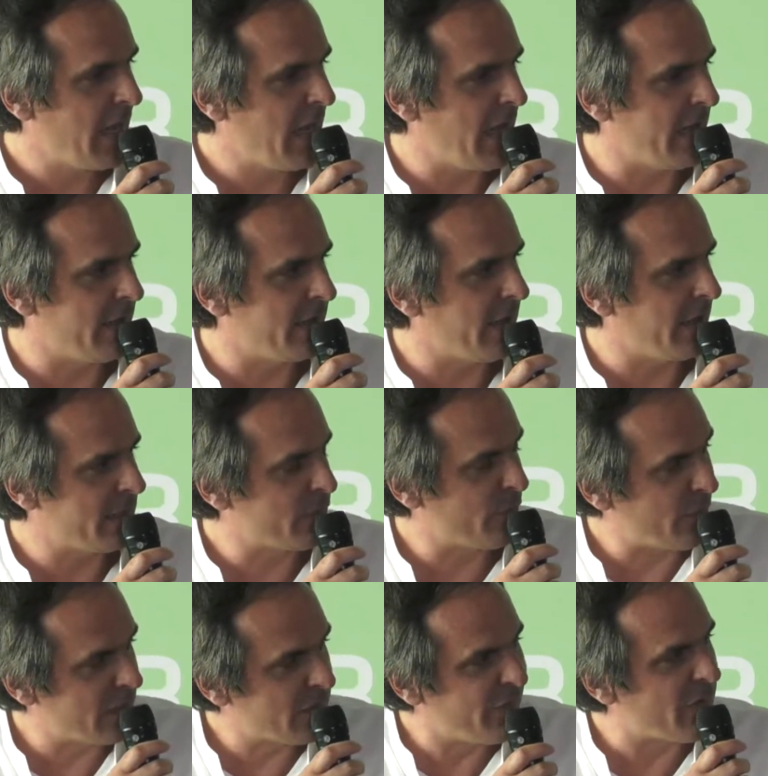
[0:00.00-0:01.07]
And it's
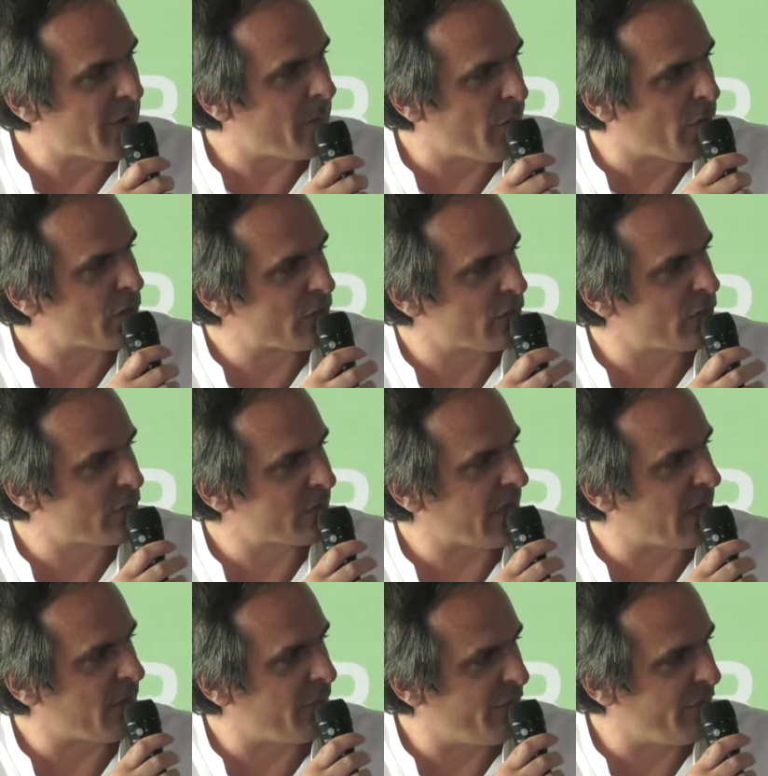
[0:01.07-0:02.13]
very important, this
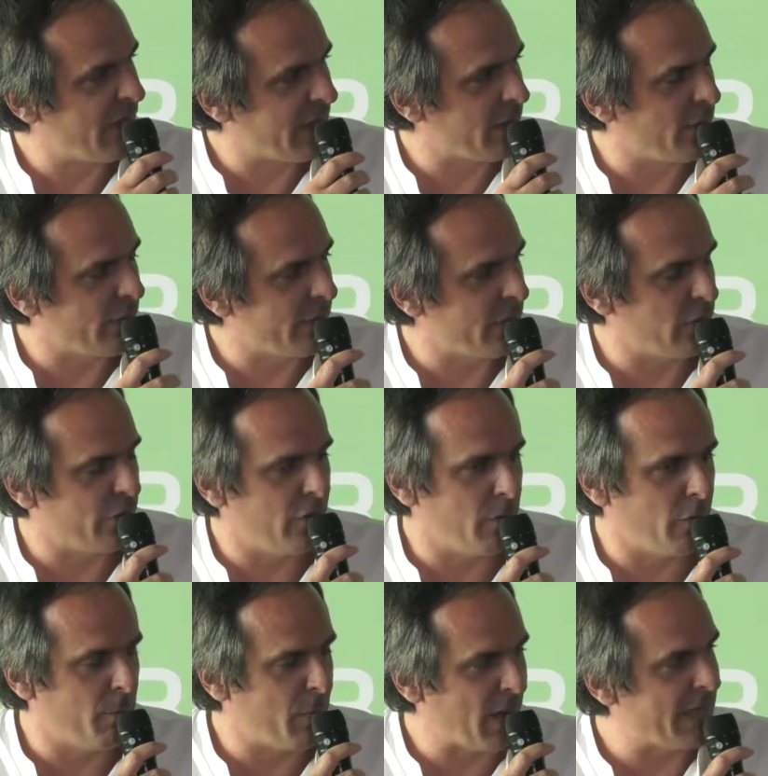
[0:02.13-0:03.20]
kind of feeling,
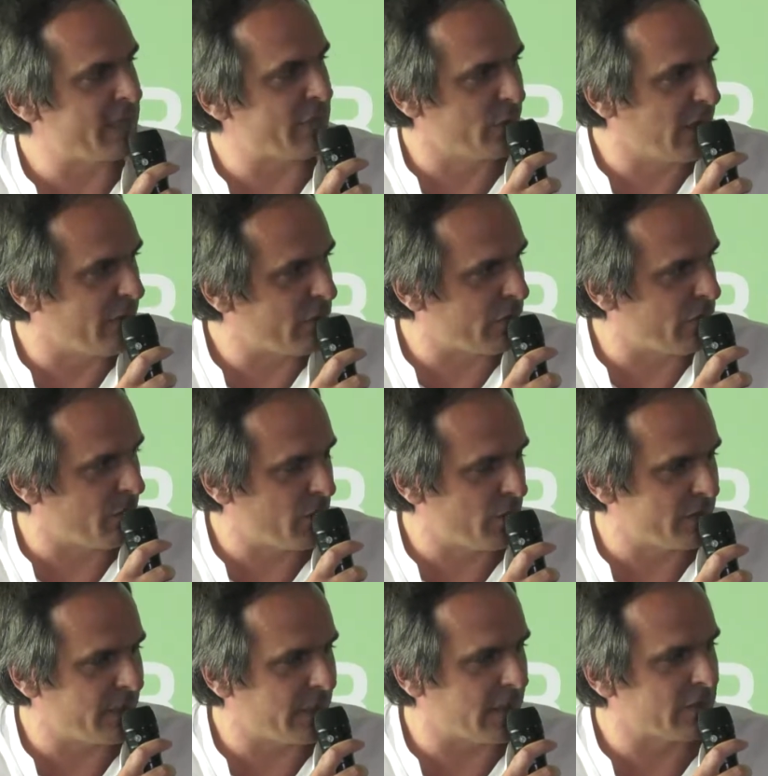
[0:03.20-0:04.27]
the place you give to the
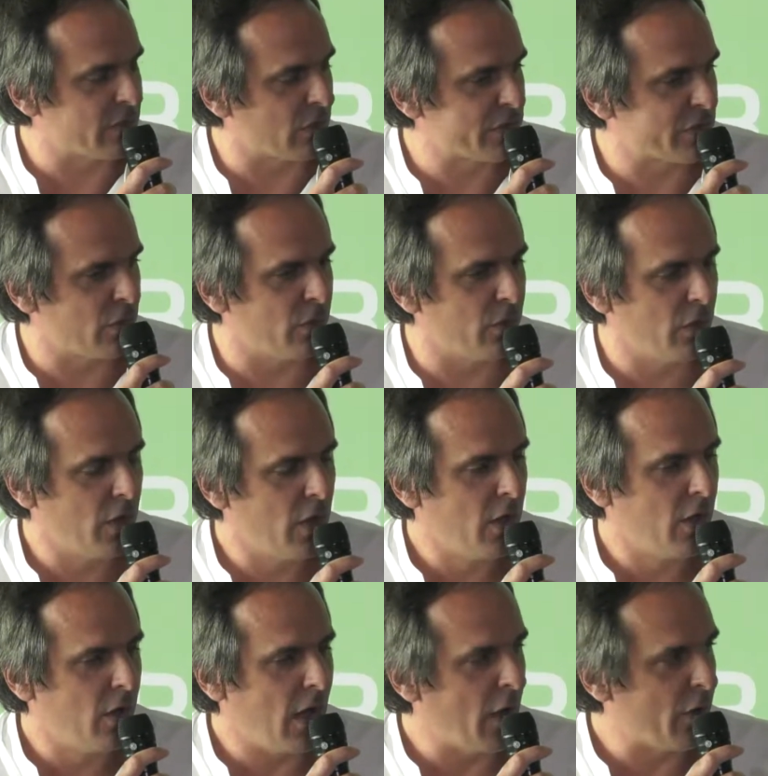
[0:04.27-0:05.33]
music. It's also
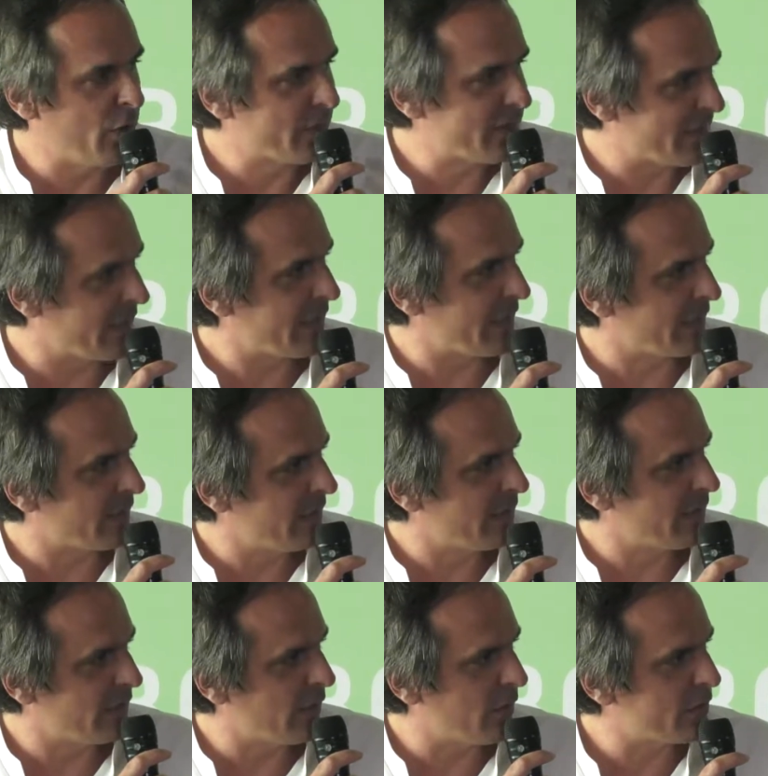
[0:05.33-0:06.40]
how you think it,
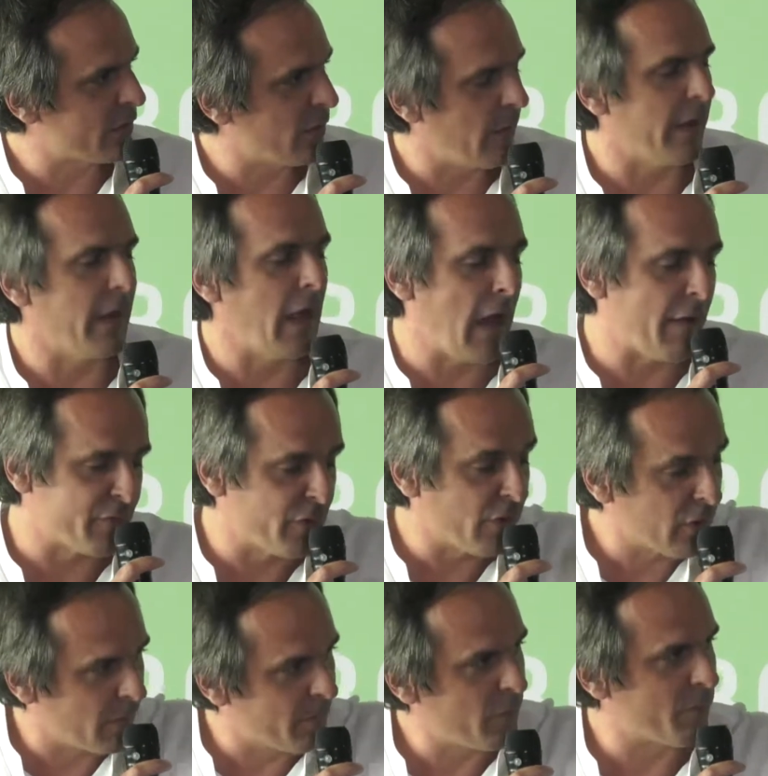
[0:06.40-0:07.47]
you know. So
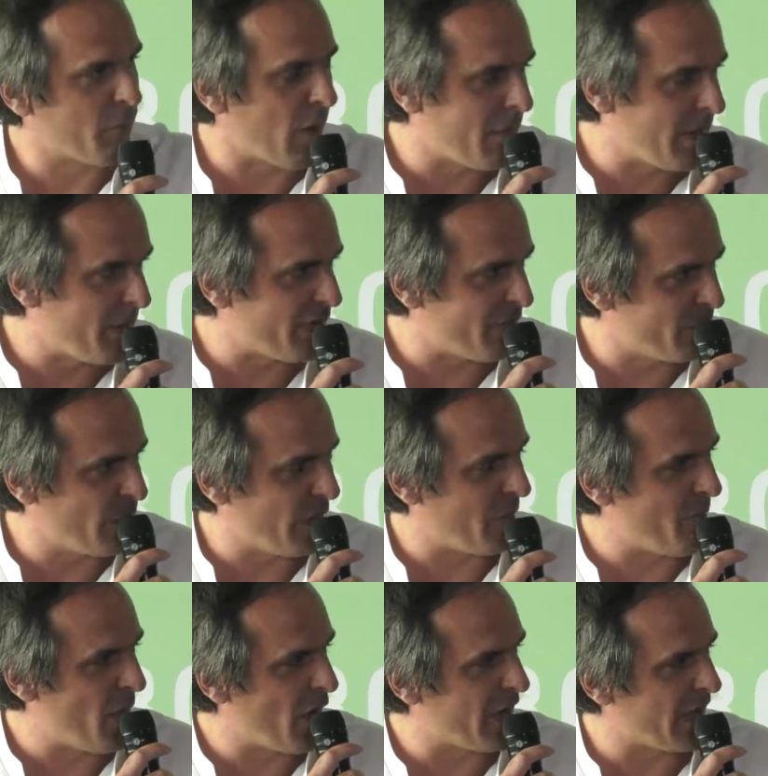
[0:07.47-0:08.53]
after come the problem of
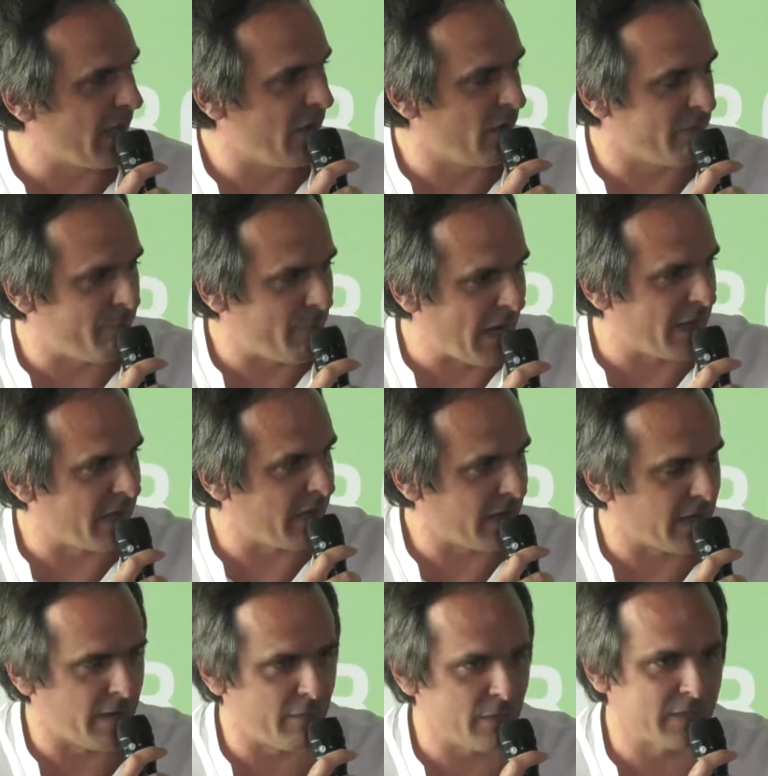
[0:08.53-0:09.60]
money, of planning
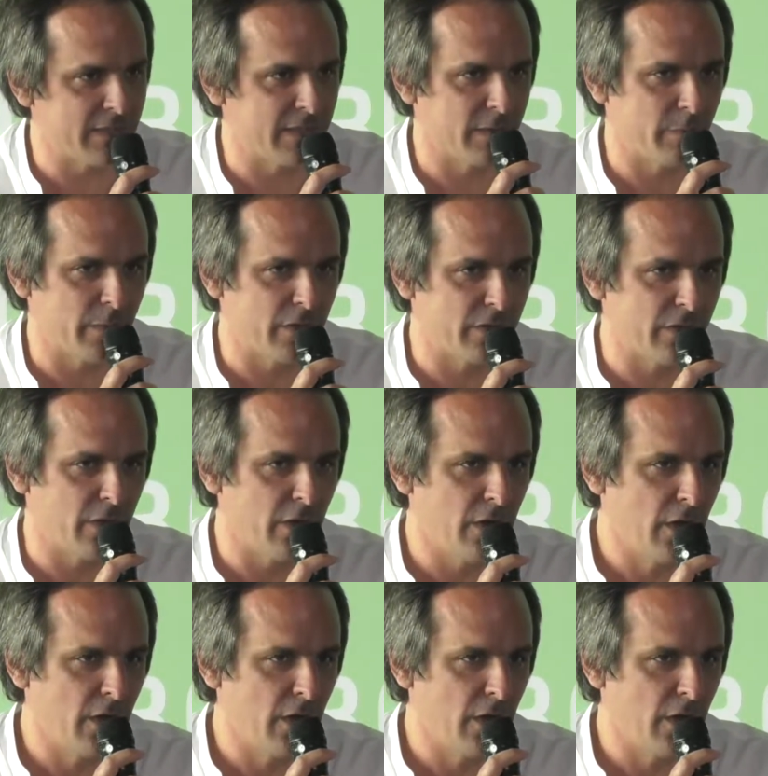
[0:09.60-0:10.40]
and everything. But